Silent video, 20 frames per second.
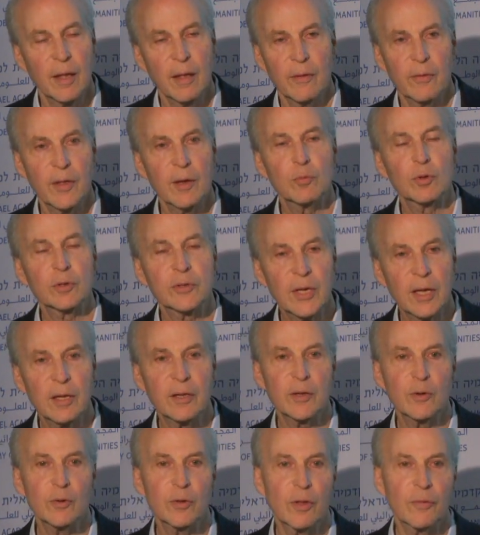They will tell
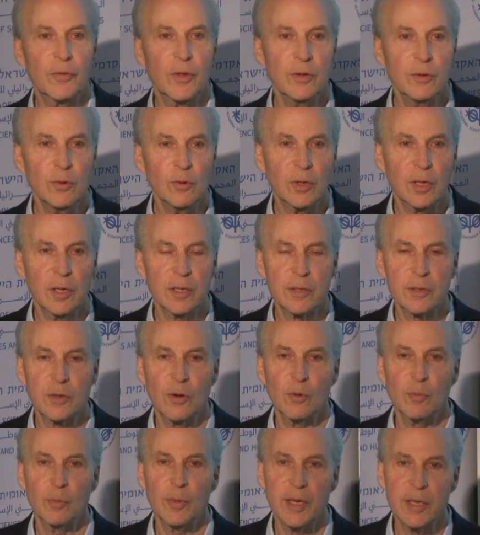you that the
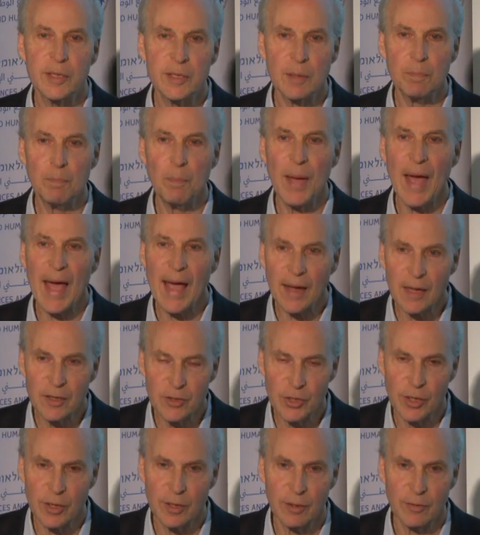nucleosome is a
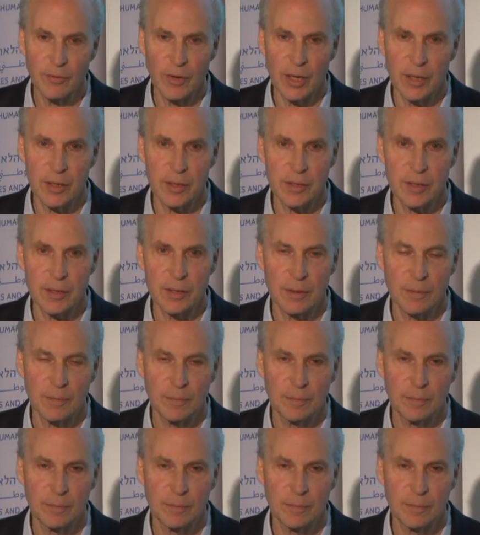packaging device.